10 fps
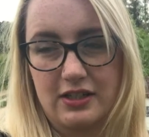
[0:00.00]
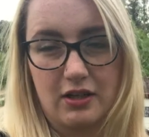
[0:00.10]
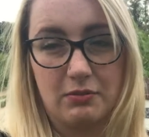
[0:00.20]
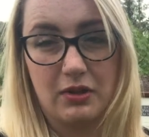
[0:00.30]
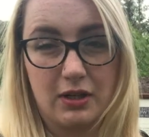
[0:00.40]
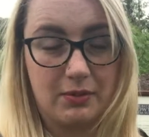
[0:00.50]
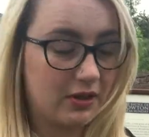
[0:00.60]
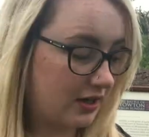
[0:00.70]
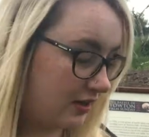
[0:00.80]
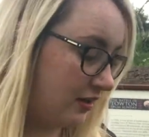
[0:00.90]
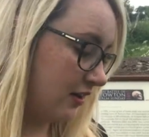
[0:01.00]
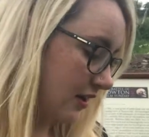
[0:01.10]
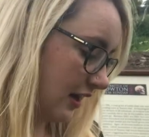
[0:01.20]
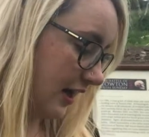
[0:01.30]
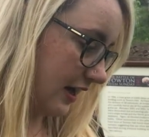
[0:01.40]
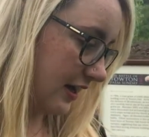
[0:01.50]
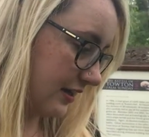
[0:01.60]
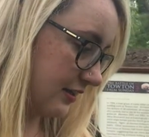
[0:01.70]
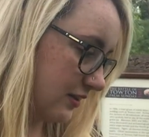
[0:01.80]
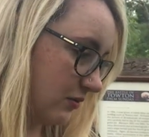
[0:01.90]
stumble upon it,
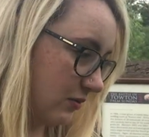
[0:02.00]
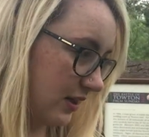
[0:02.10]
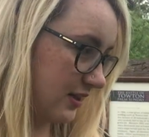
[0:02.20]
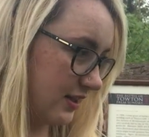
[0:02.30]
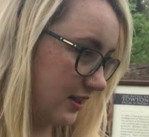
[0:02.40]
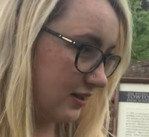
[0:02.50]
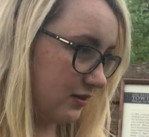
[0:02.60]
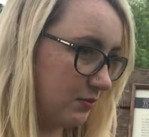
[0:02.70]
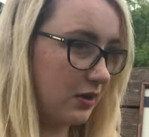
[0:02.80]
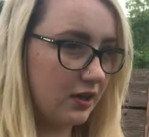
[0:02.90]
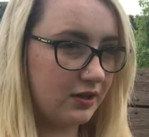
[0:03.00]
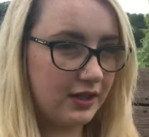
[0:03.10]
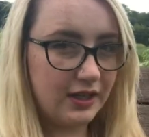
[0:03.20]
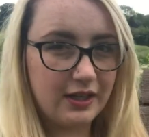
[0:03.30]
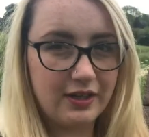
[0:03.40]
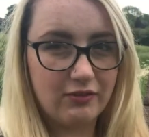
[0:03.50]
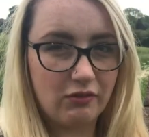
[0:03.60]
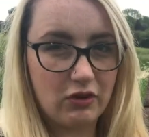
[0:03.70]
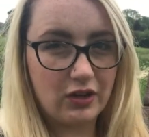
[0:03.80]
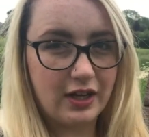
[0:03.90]
as we did parking in the
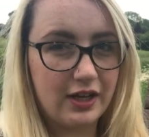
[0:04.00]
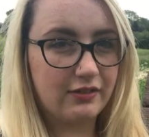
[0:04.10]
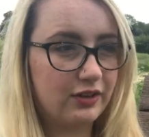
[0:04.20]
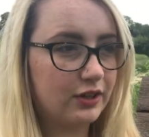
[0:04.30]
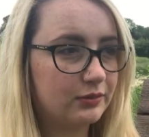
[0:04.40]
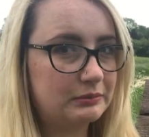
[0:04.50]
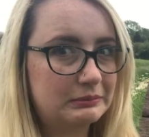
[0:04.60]
wrong area.